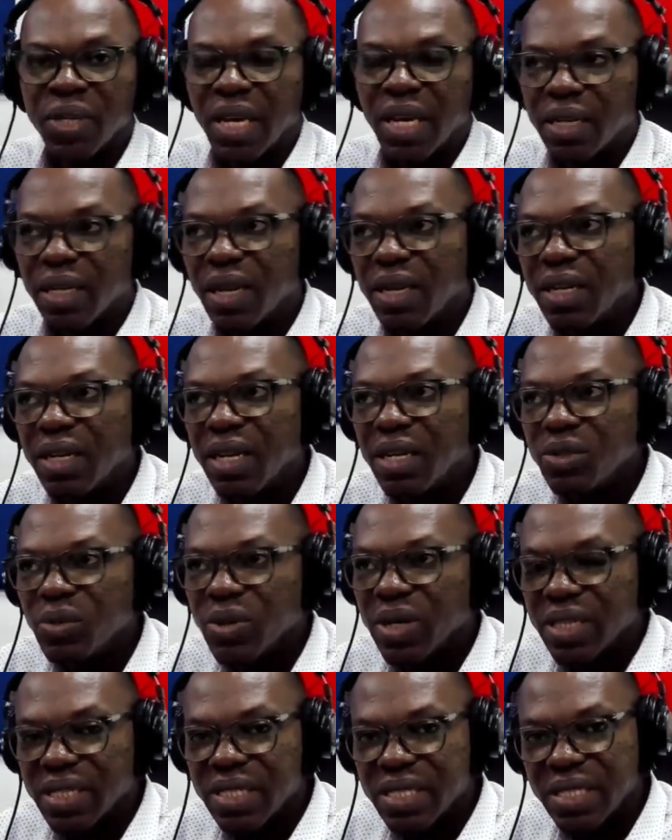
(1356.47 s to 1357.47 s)
Now let's
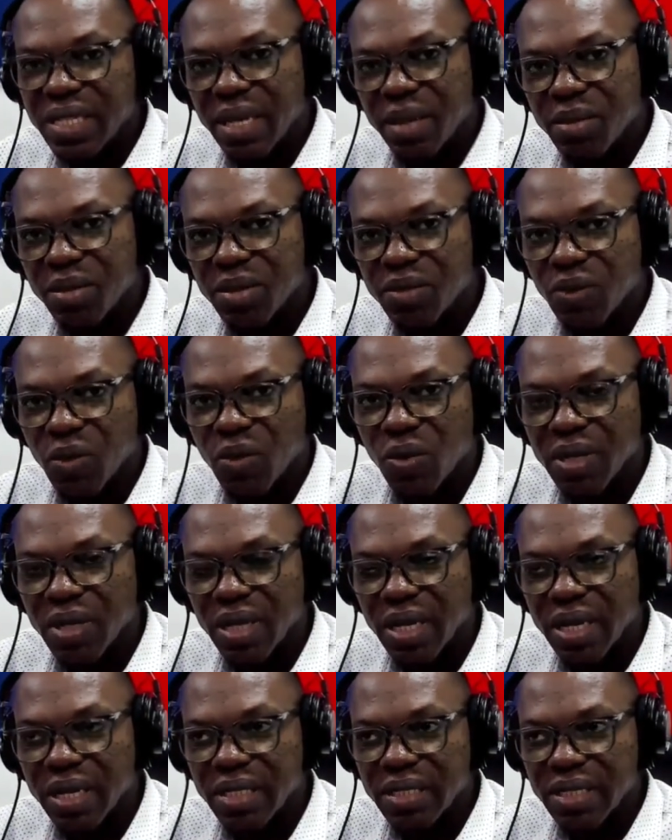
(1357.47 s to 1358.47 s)
look at the steps for
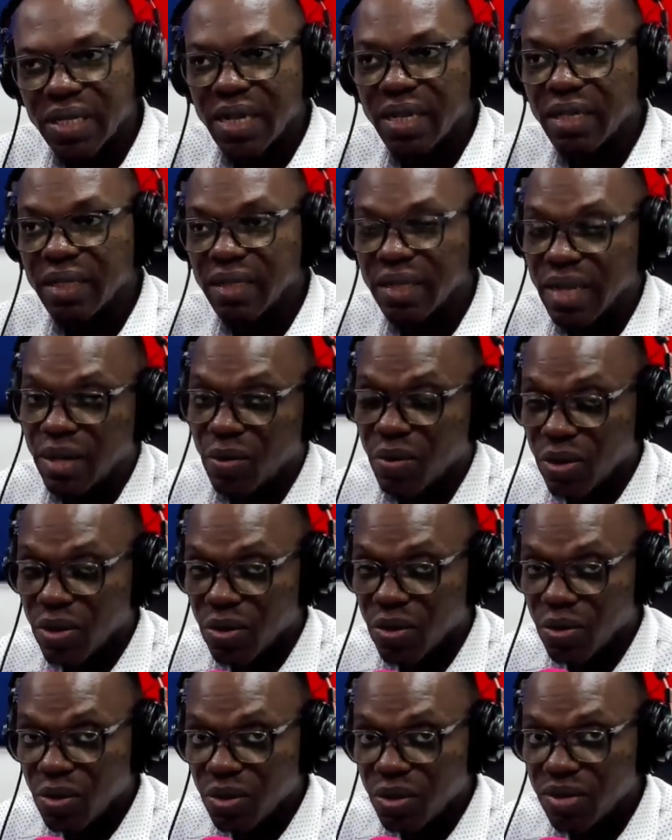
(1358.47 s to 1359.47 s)
scanning, like we
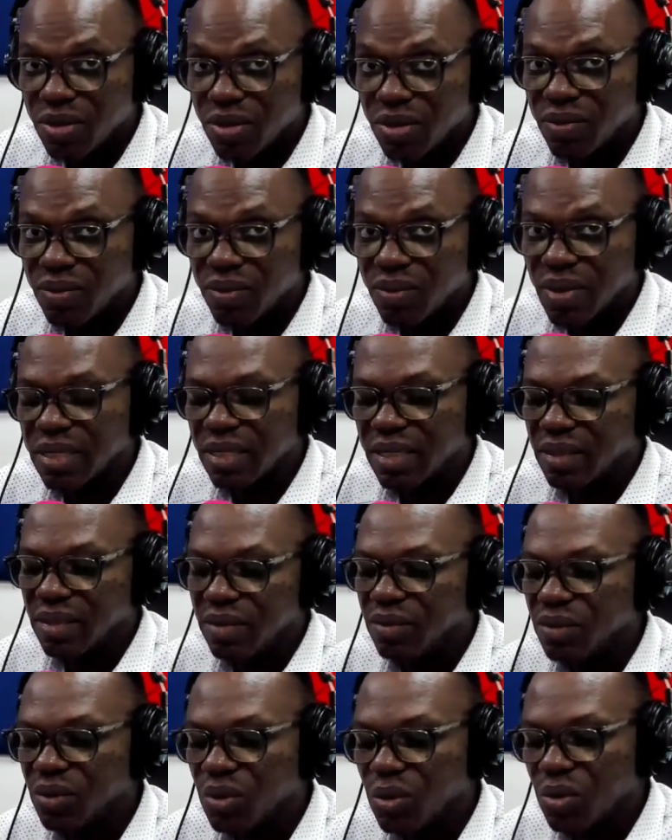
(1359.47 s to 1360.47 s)
looked at
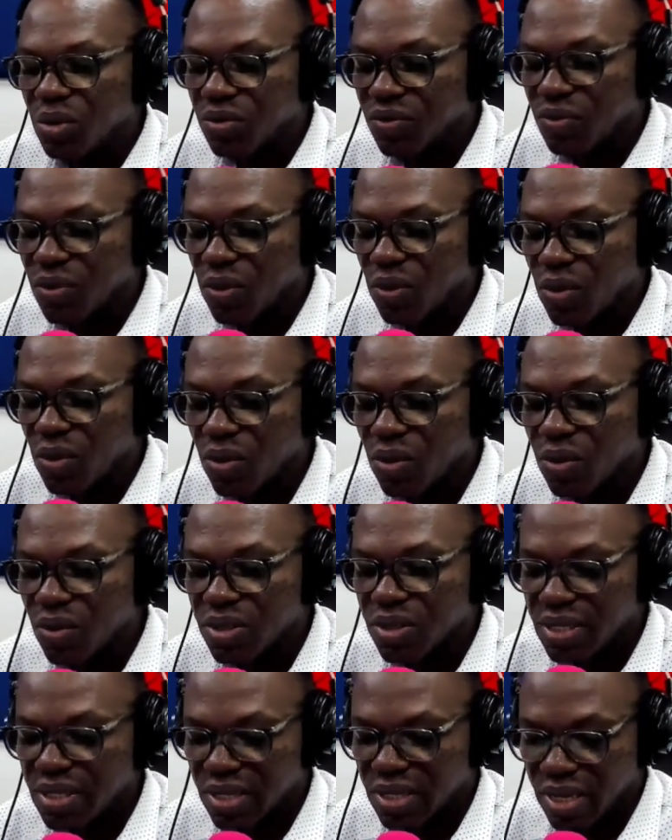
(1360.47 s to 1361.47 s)
those for
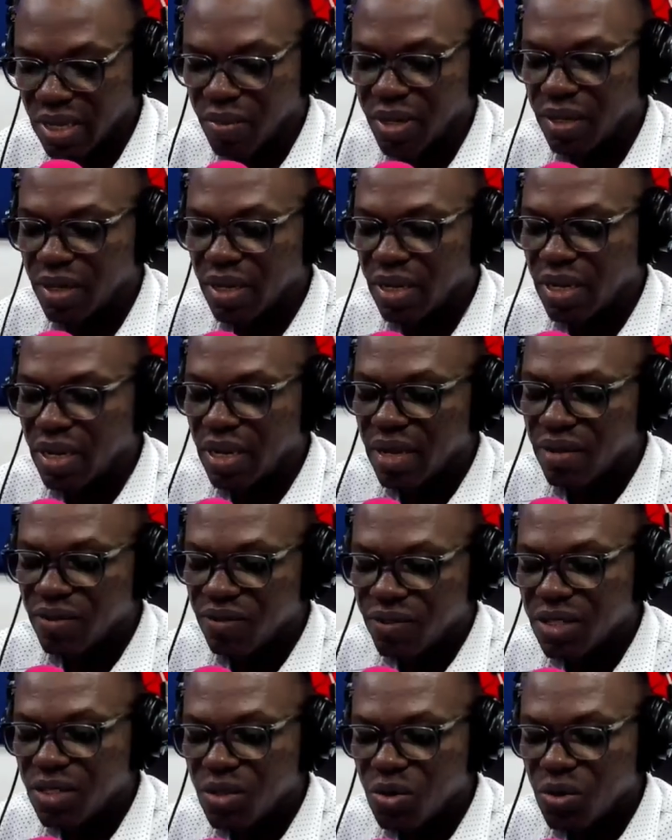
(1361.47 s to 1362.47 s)
skimming.
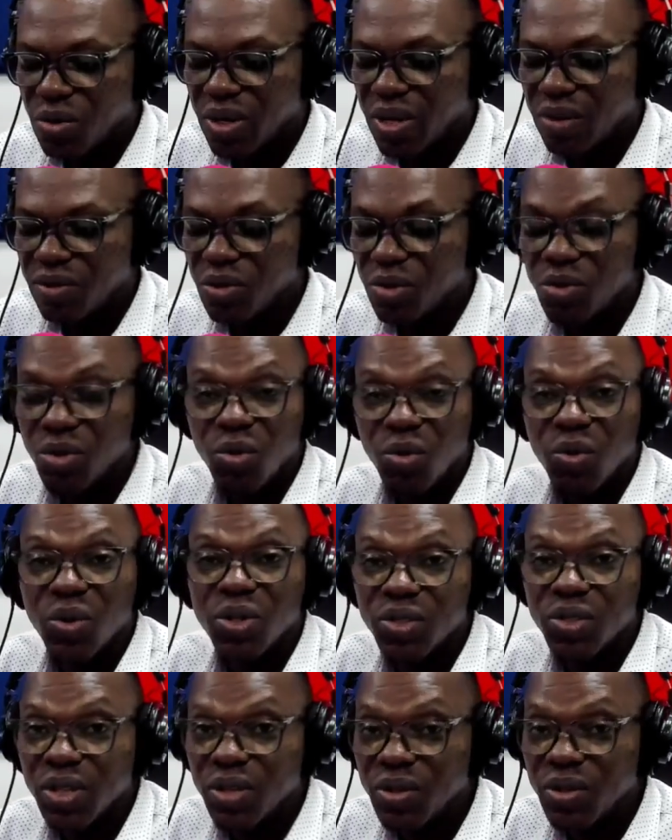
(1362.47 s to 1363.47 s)
First, you would have to know
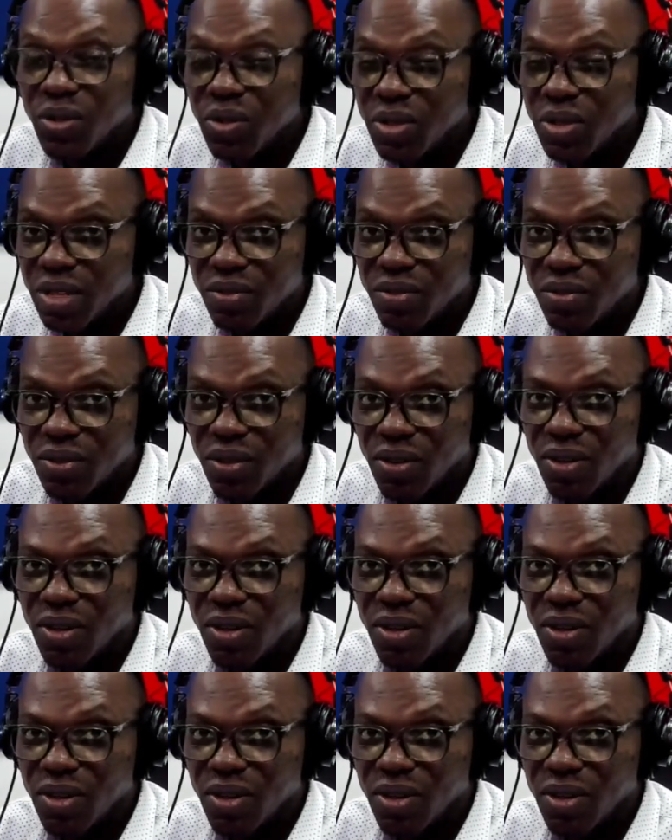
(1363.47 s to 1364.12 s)
what you are looking for.